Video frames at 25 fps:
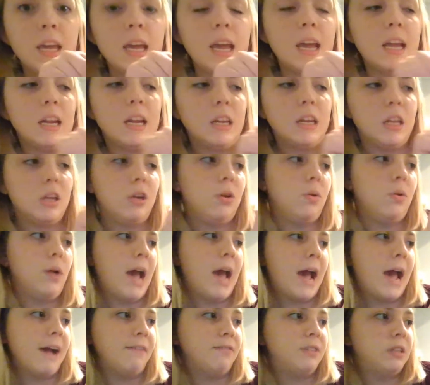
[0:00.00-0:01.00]
And you
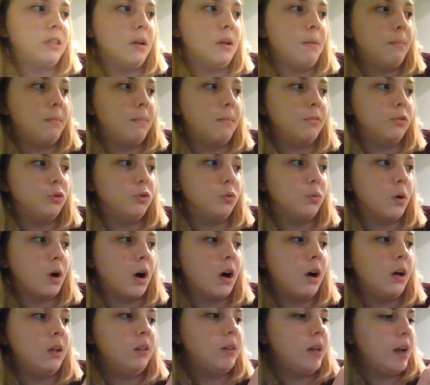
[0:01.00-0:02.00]
have to
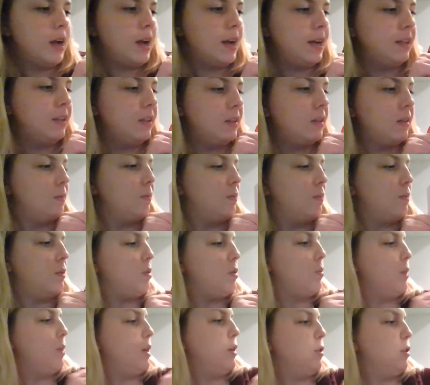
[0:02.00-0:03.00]
draw lines
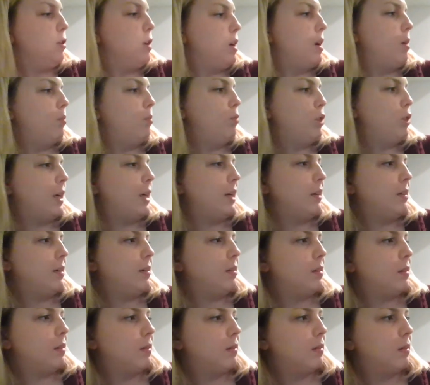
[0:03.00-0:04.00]
between your
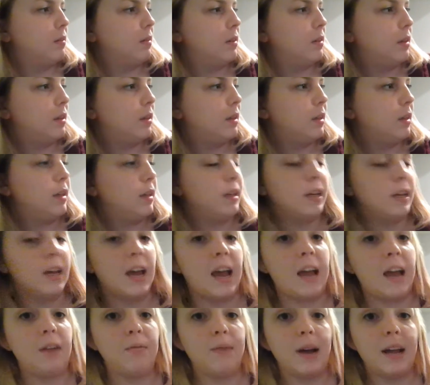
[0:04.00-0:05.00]
objects
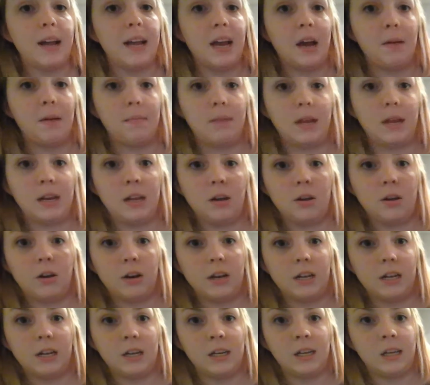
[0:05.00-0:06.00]
and write how many are
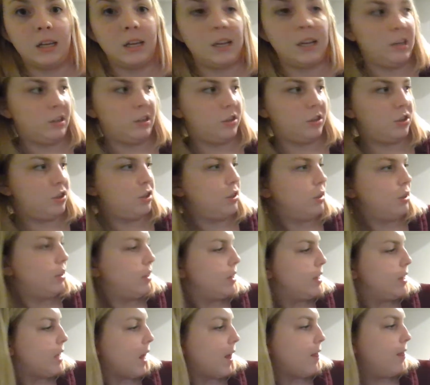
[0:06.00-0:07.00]
in each.
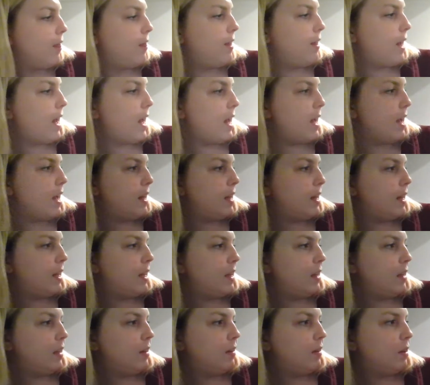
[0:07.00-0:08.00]

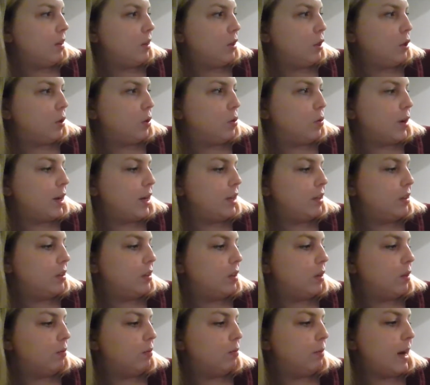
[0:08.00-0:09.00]
Then you're going
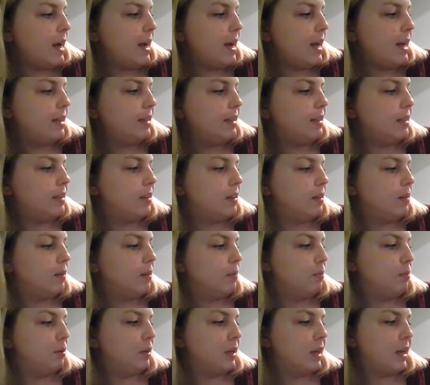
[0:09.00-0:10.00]
to write
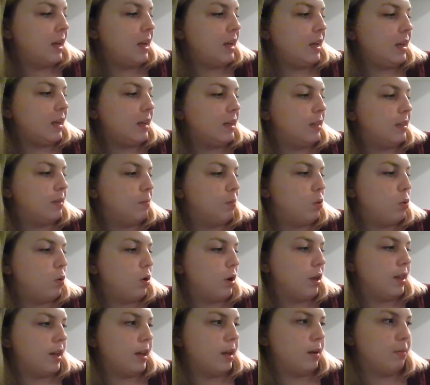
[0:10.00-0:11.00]
blank is
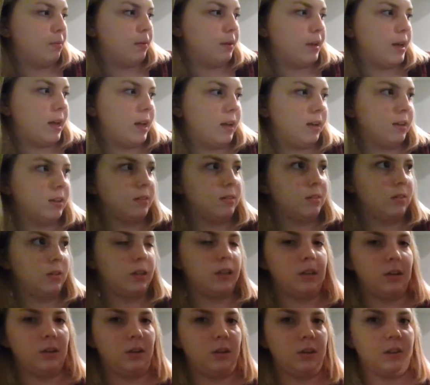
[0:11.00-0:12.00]
more than blank. So
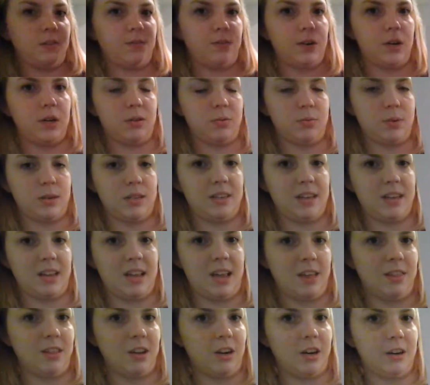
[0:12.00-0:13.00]
let's do this first one
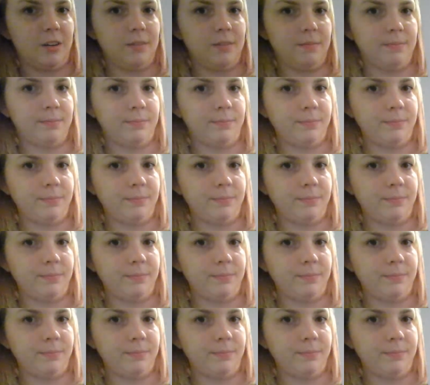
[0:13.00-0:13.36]
together.